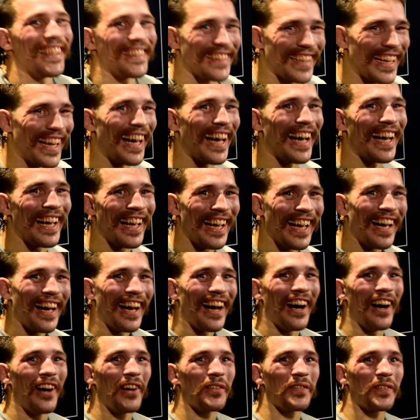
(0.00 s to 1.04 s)
yeah.
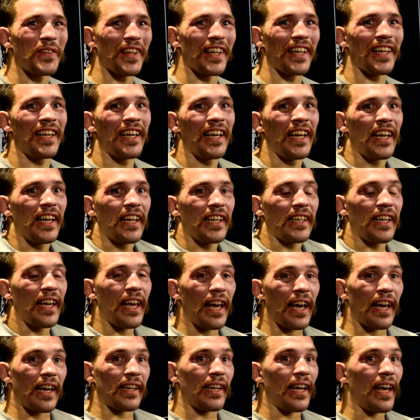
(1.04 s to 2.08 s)
Hopefully.
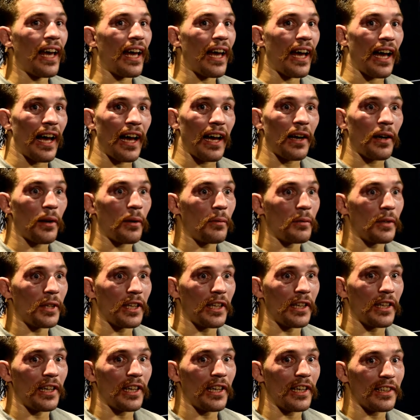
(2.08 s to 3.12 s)
Yeah. I mean,
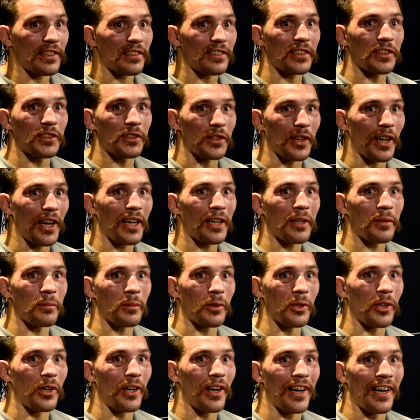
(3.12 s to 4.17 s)
it's
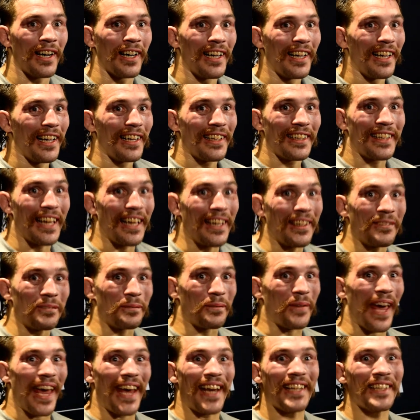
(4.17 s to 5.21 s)
incredible. Getting
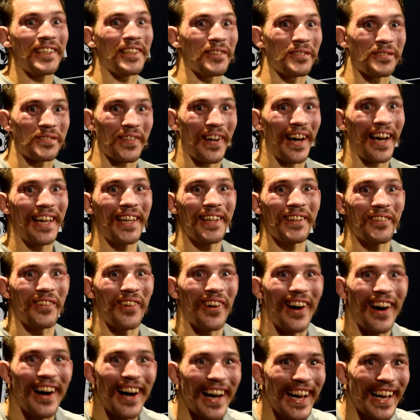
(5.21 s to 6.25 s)
paid to fight?
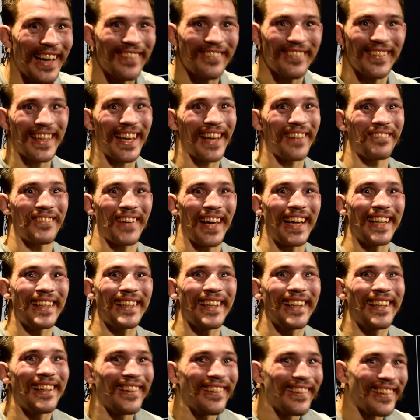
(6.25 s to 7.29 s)
What? We get paid to
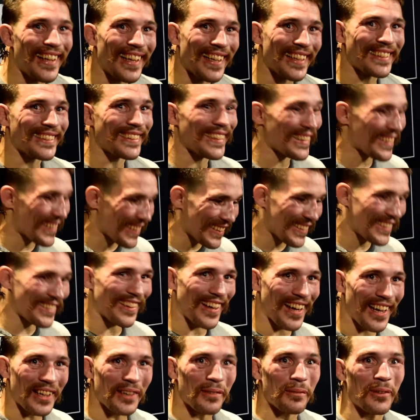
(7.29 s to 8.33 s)
do this? It's
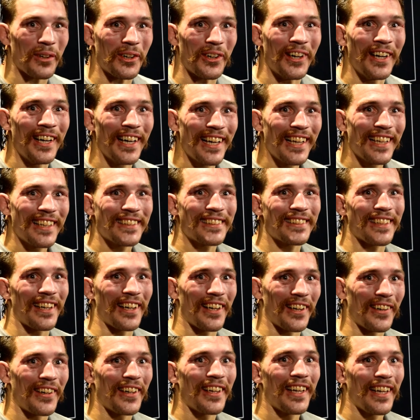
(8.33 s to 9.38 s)
incredible.
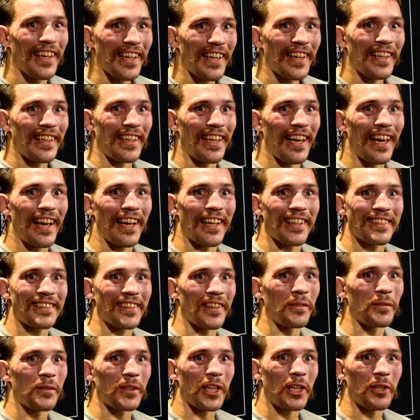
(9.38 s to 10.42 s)
So, yeah, it's
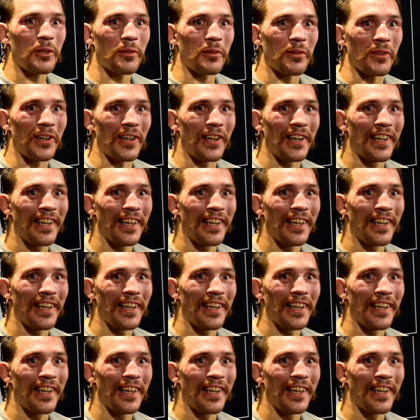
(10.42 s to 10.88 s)
unbelievable.